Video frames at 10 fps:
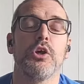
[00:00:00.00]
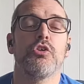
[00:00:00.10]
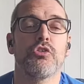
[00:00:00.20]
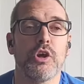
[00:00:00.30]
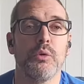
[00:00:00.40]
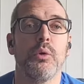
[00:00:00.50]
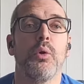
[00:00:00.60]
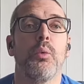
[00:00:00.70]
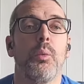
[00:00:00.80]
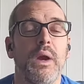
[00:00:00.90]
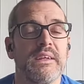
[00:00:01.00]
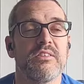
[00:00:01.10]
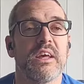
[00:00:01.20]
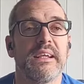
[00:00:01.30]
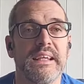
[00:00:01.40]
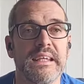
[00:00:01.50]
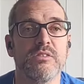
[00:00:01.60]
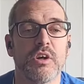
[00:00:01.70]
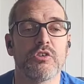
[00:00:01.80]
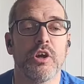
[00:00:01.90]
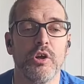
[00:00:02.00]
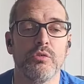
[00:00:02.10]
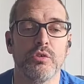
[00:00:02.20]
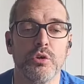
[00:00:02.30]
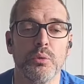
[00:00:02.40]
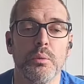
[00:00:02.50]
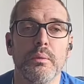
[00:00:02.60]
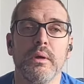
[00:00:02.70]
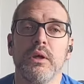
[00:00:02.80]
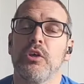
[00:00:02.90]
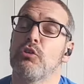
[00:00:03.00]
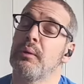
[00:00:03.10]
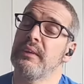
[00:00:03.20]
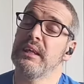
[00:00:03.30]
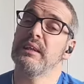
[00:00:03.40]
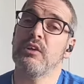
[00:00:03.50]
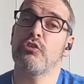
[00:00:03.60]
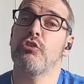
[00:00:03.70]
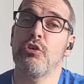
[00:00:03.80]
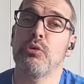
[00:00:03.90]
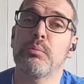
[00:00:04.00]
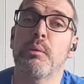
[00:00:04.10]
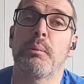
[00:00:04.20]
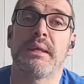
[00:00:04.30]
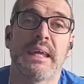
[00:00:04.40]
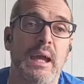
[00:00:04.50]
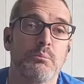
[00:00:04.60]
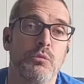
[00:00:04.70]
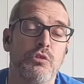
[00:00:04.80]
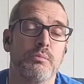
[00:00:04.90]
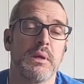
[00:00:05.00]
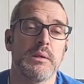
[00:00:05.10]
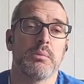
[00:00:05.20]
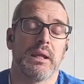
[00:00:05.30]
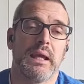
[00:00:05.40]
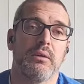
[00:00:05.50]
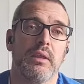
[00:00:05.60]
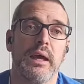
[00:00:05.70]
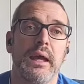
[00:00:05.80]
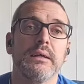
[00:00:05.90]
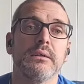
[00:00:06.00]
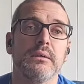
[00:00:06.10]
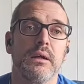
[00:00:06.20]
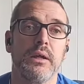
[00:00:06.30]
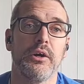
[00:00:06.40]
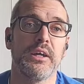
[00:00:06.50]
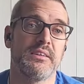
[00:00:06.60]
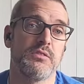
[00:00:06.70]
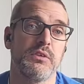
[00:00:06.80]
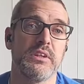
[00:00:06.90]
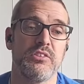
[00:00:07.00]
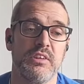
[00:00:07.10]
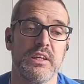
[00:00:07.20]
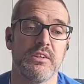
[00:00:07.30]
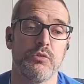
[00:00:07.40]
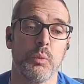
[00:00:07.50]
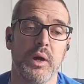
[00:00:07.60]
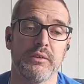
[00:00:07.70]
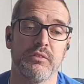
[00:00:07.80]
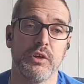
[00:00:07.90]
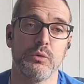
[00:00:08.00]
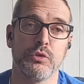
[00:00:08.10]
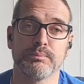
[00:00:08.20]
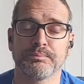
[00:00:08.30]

So where does that leave us overall? So I think there's two probably camps of people out there, and I definitely sit in one of those.